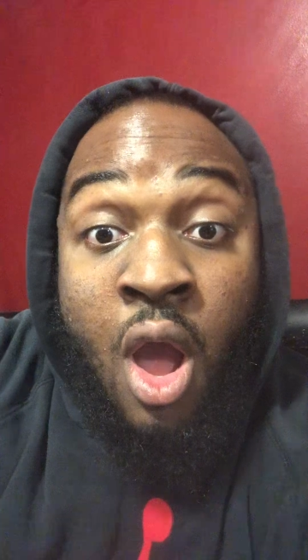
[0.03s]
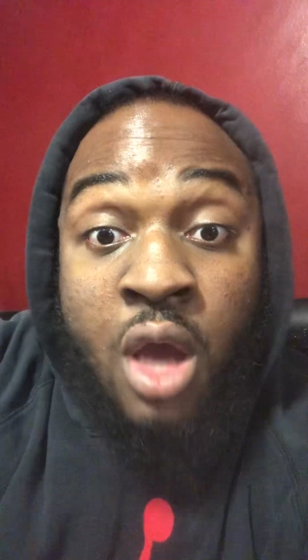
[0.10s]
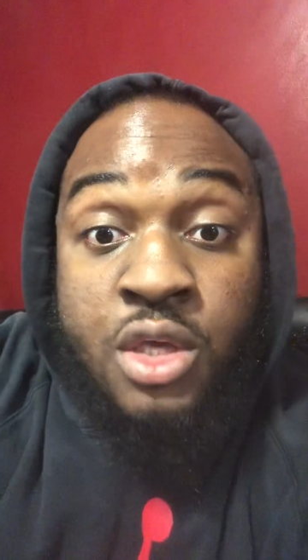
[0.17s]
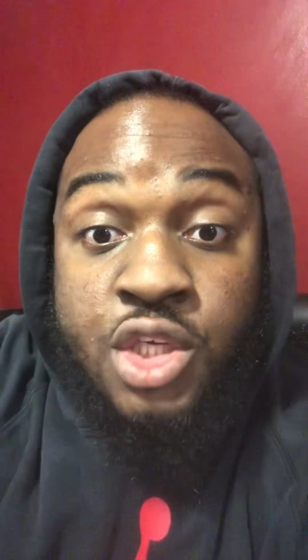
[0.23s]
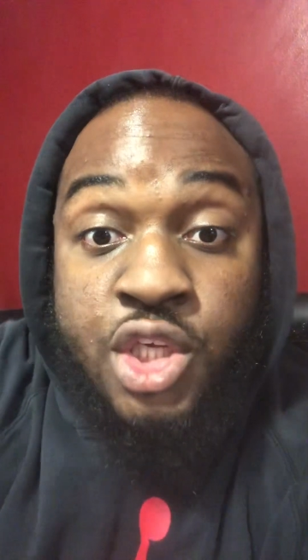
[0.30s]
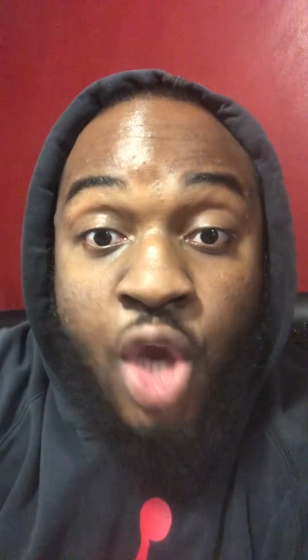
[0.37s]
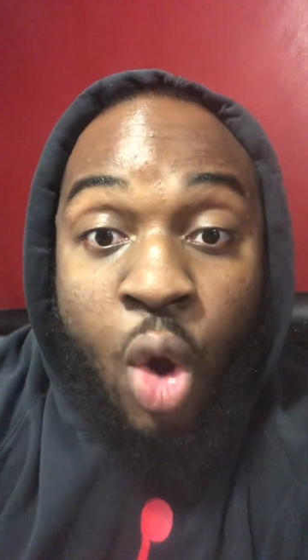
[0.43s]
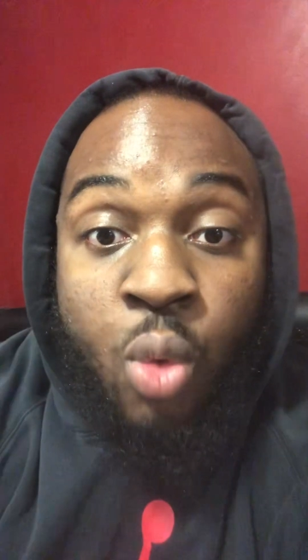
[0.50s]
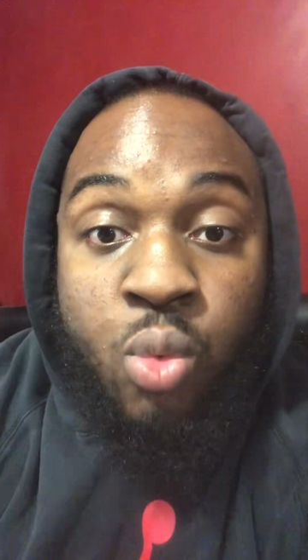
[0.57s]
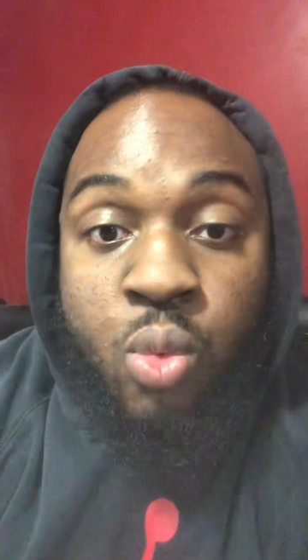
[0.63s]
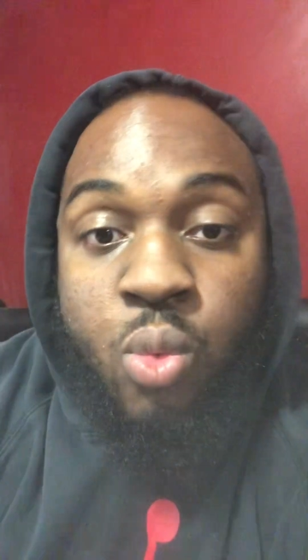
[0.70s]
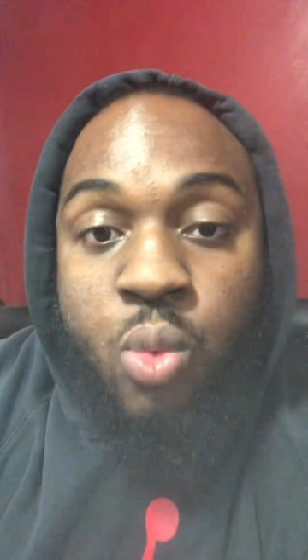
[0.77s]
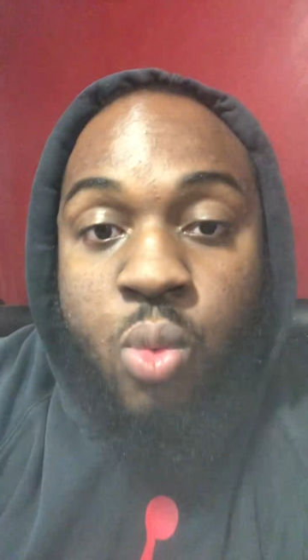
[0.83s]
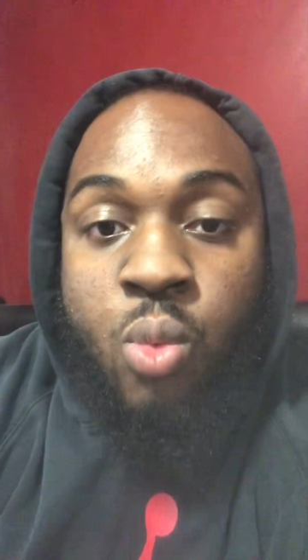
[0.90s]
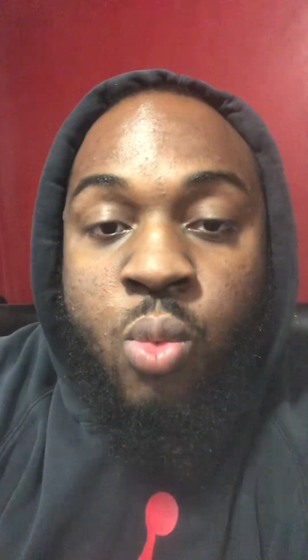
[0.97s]

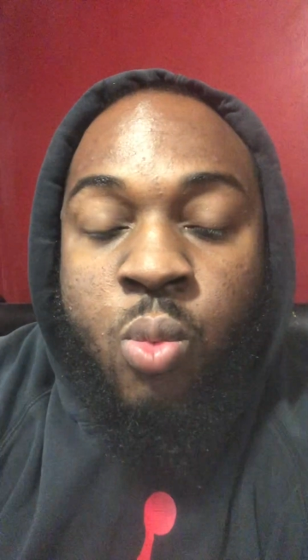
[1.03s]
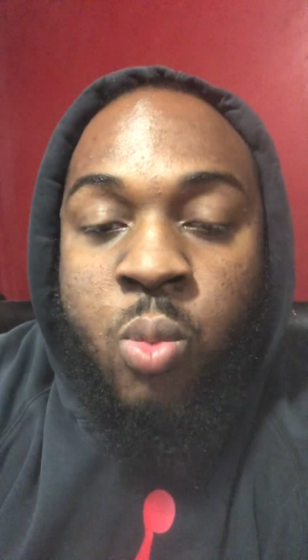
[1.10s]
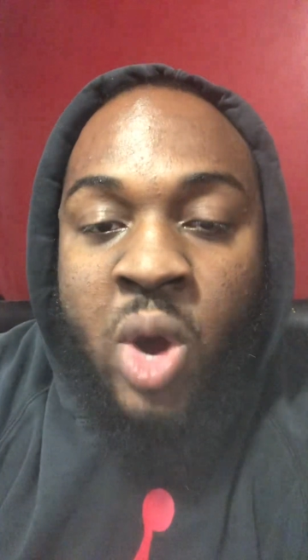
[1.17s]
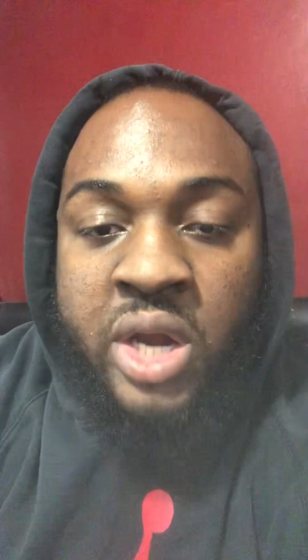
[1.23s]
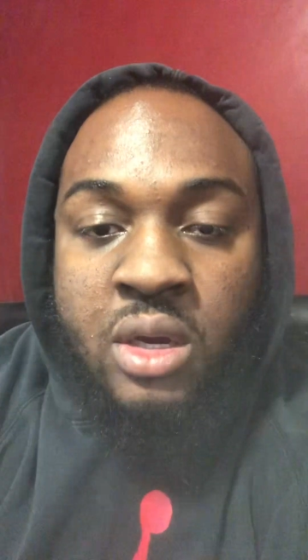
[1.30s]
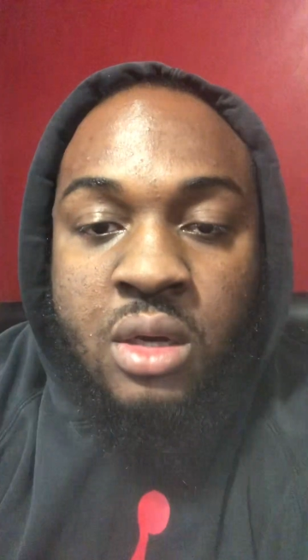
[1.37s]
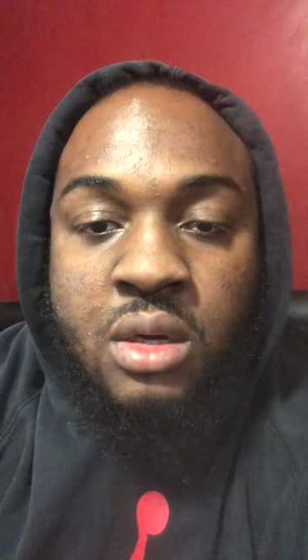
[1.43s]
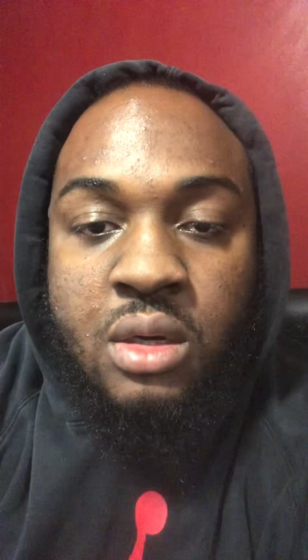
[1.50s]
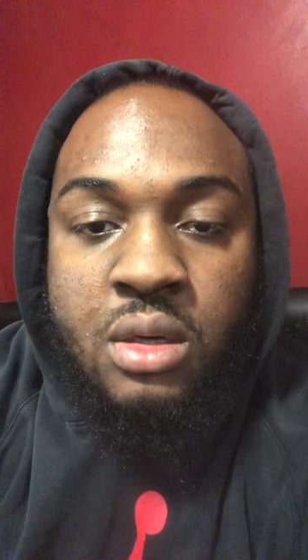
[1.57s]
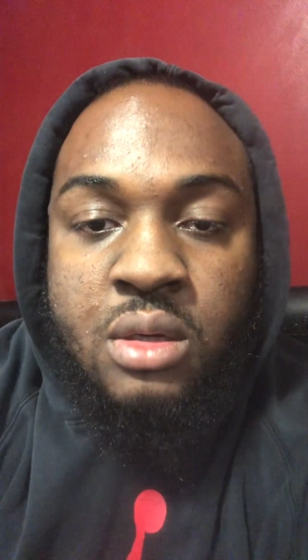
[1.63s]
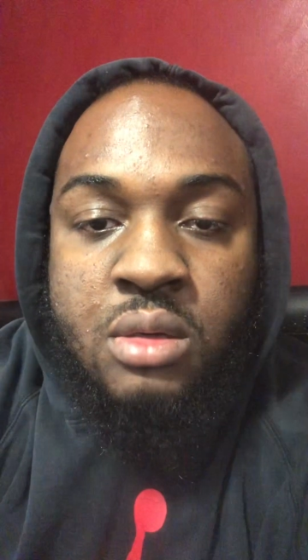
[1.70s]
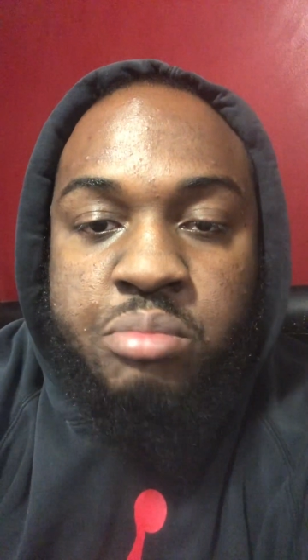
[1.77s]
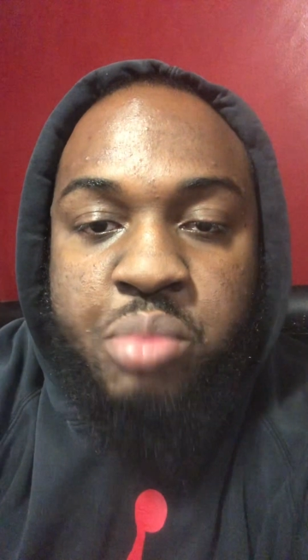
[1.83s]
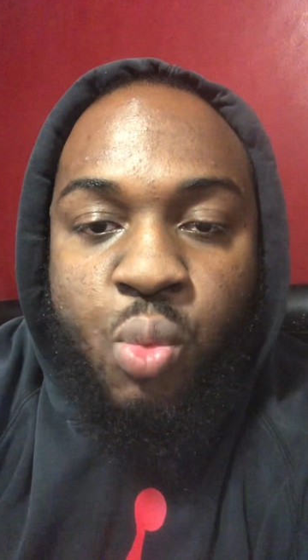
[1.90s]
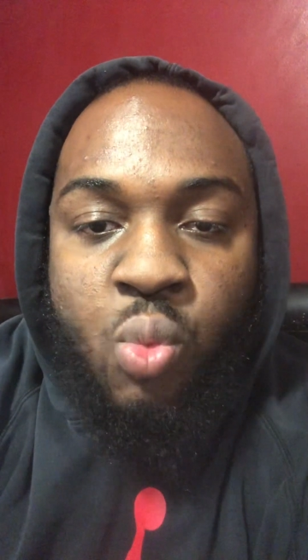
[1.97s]
Yo, what
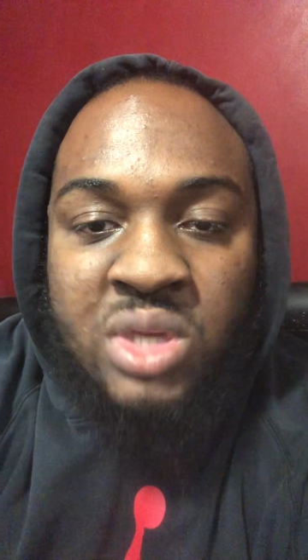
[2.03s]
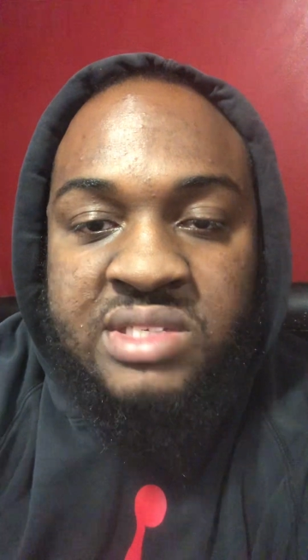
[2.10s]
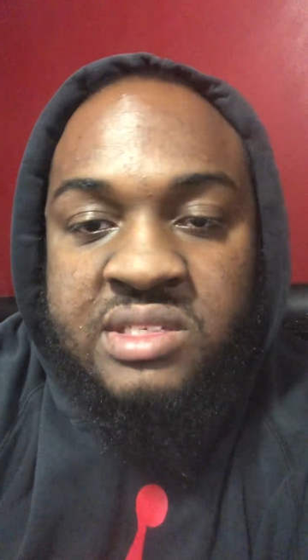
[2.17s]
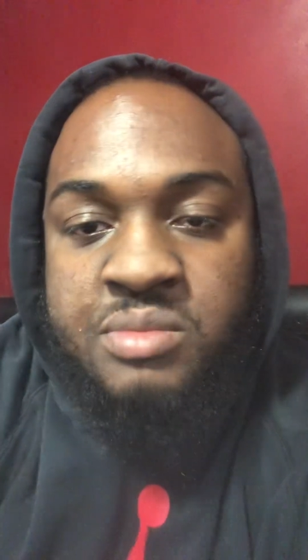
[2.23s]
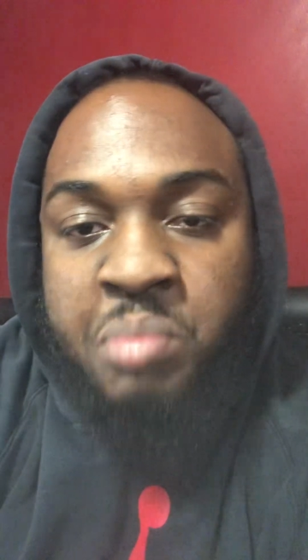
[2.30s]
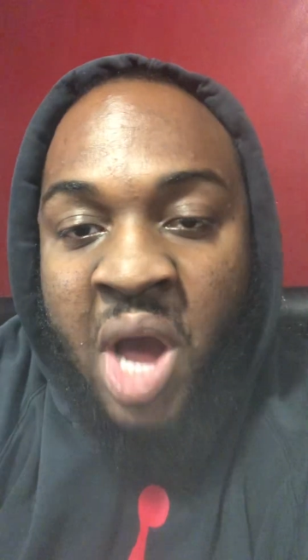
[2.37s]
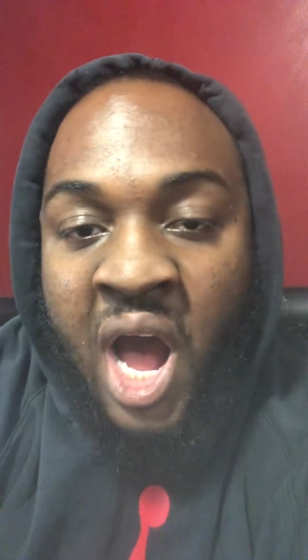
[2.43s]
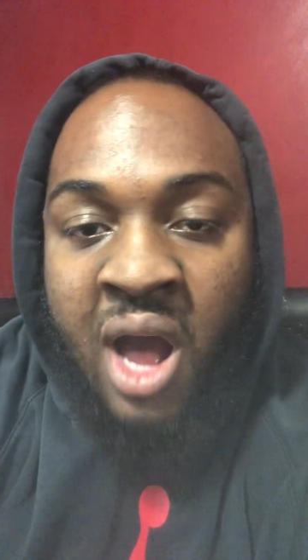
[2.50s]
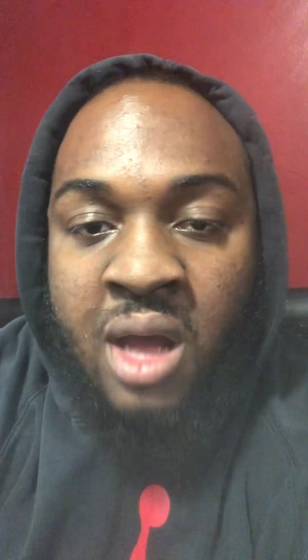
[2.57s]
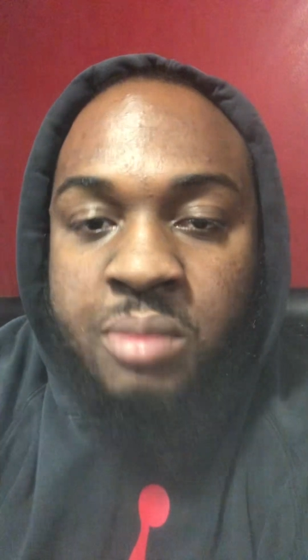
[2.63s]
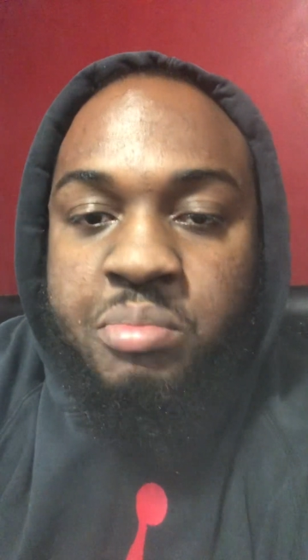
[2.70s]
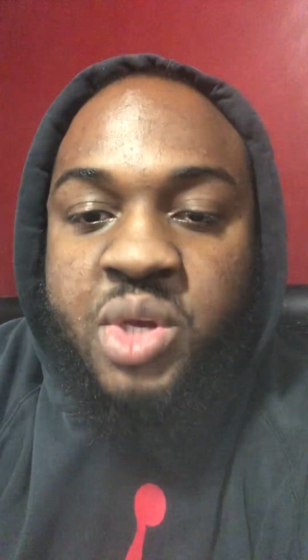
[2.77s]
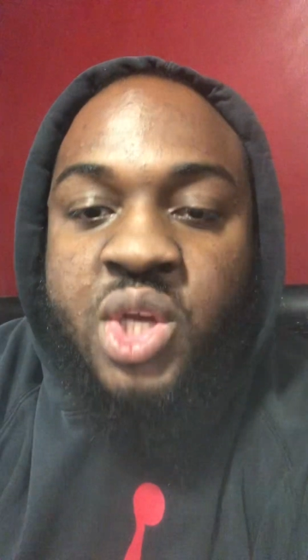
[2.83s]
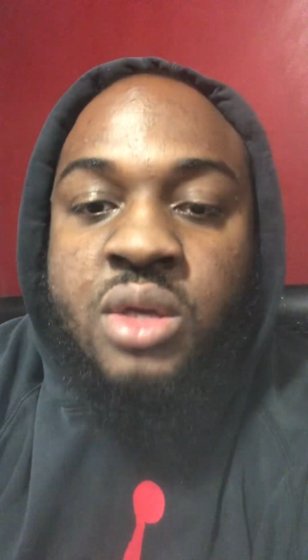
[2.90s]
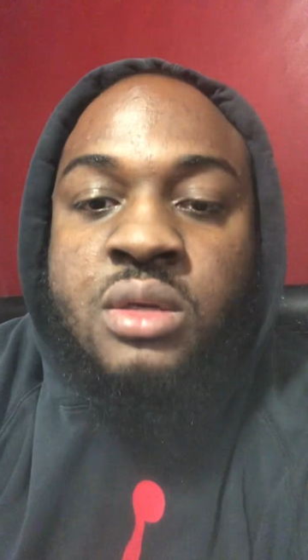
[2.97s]
up? What's
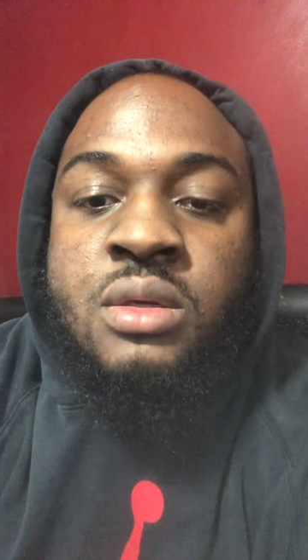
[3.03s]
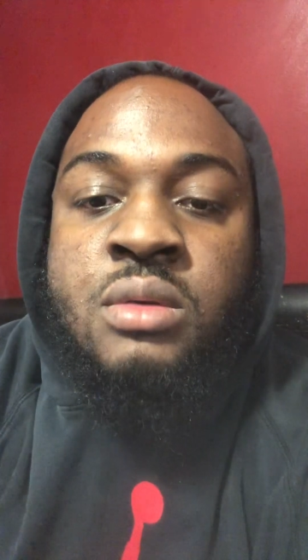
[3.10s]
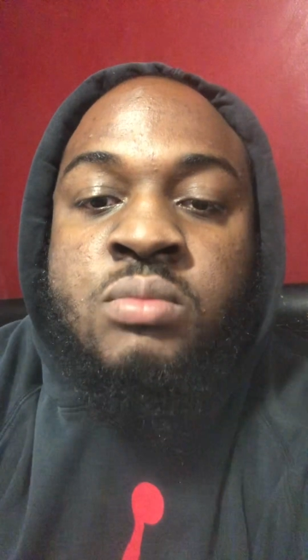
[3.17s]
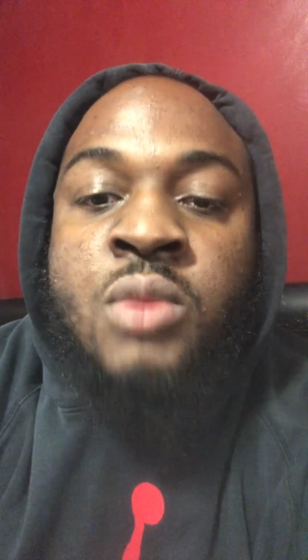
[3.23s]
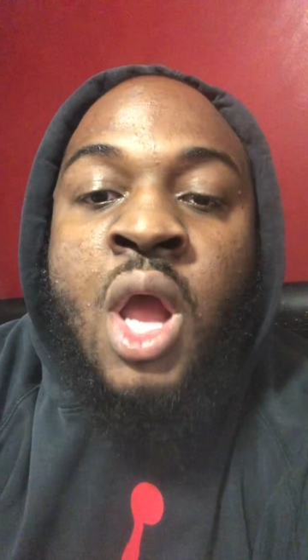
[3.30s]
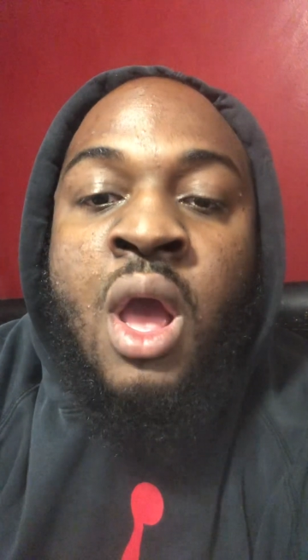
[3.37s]
poppin'?